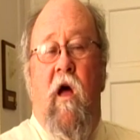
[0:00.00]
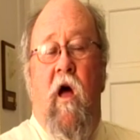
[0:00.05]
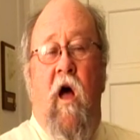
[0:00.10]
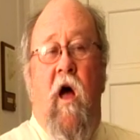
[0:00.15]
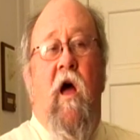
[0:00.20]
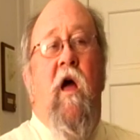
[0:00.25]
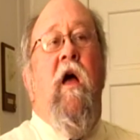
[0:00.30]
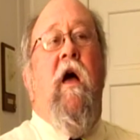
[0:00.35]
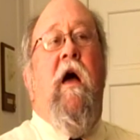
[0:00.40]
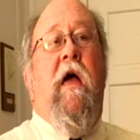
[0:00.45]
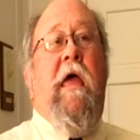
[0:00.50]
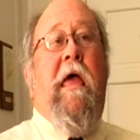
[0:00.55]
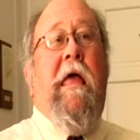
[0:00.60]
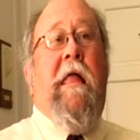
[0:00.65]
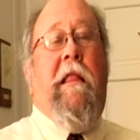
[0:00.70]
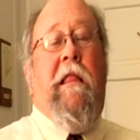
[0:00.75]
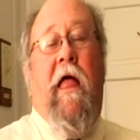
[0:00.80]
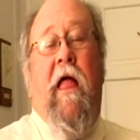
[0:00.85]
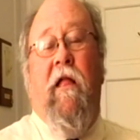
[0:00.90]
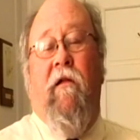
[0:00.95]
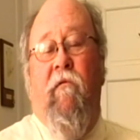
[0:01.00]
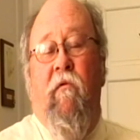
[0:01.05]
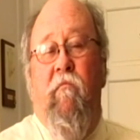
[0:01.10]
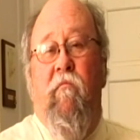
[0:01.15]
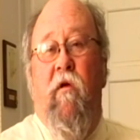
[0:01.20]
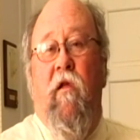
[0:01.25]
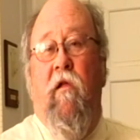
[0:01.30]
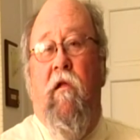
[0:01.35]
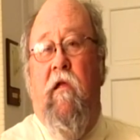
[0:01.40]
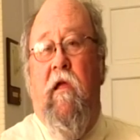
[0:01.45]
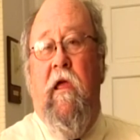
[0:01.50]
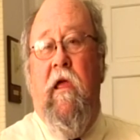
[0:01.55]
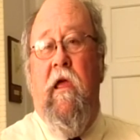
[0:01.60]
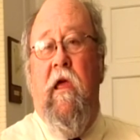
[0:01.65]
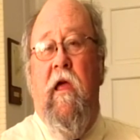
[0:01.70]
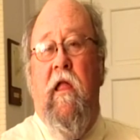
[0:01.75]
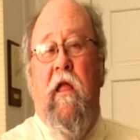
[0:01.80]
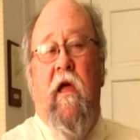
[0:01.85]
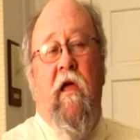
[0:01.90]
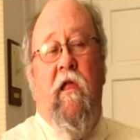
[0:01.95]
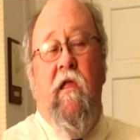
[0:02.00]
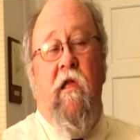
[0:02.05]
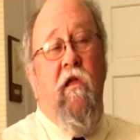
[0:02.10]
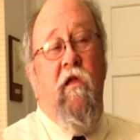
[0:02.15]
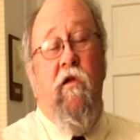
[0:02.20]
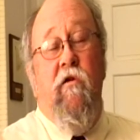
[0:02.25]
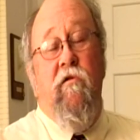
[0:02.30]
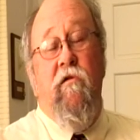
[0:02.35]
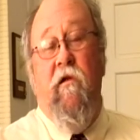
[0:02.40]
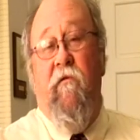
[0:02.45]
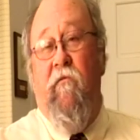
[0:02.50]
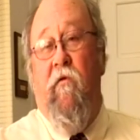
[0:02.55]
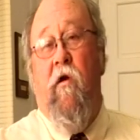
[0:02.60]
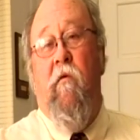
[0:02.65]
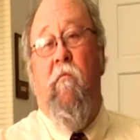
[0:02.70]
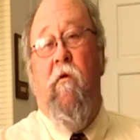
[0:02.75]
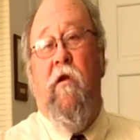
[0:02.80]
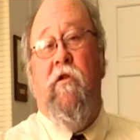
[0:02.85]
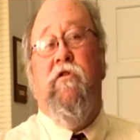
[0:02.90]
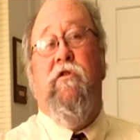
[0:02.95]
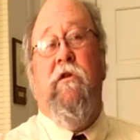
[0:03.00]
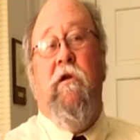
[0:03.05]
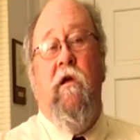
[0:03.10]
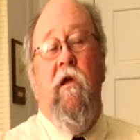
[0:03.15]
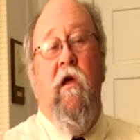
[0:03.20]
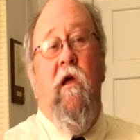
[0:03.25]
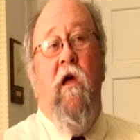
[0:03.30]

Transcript: I had a lot of ability and I didn't use it very much.